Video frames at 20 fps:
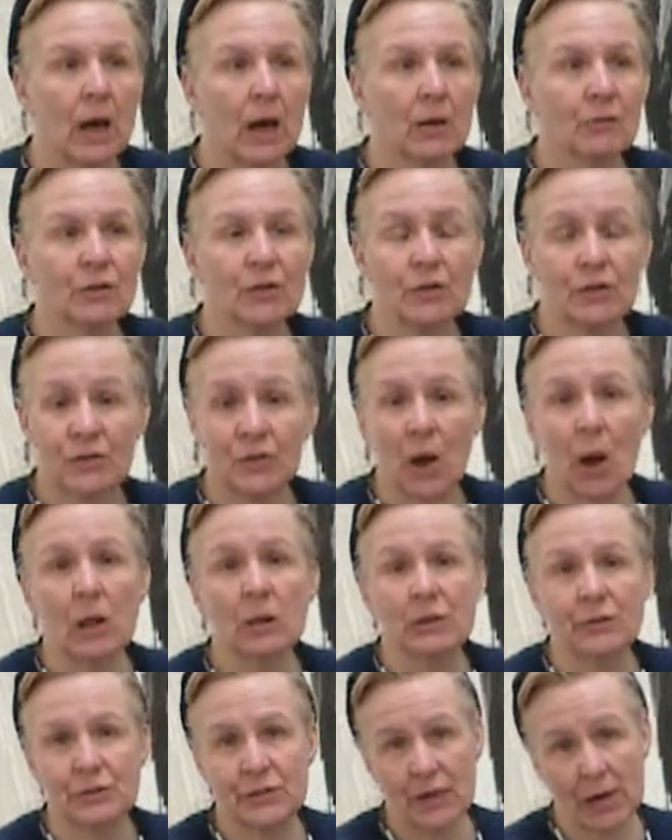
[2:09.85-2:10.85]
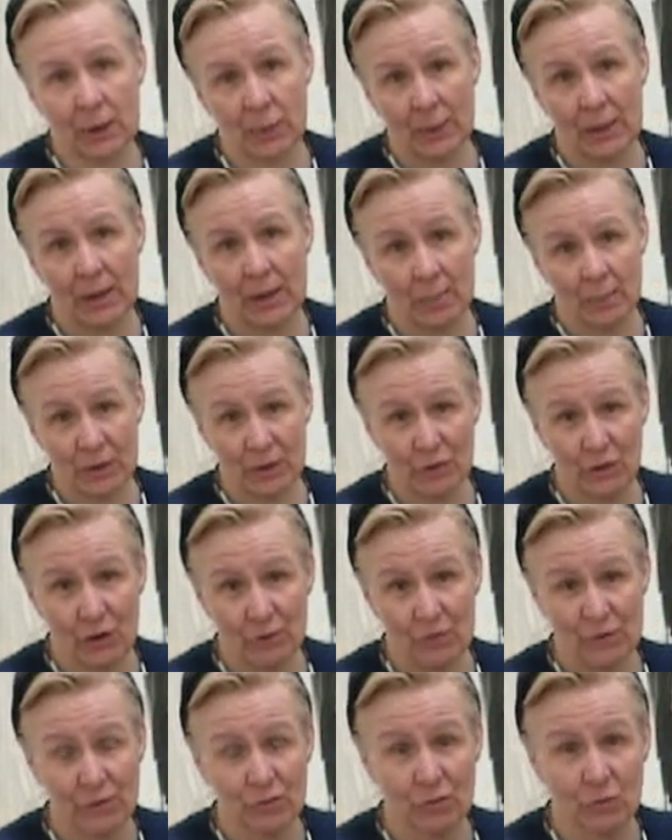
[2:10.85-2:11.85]
of the solitary image
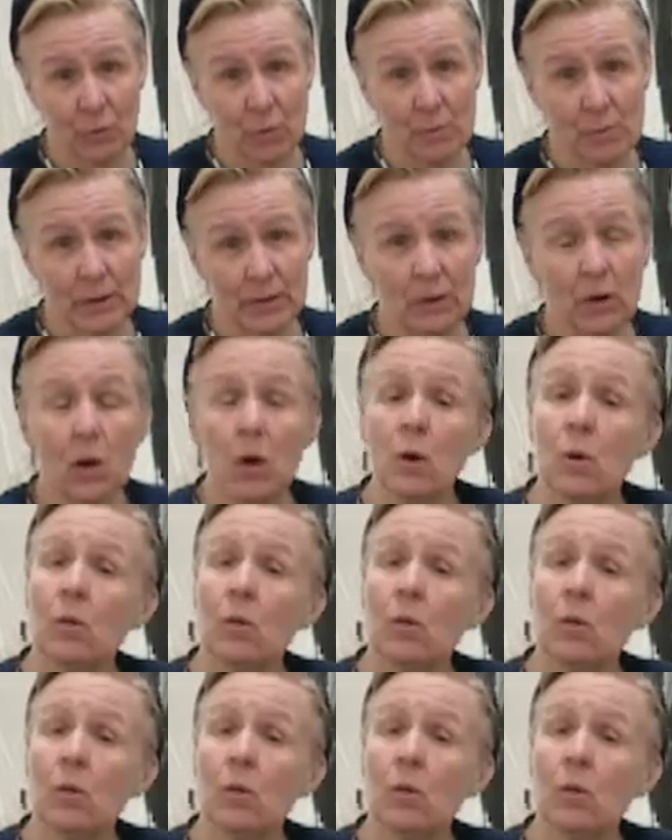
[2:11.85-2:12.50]
of this woman,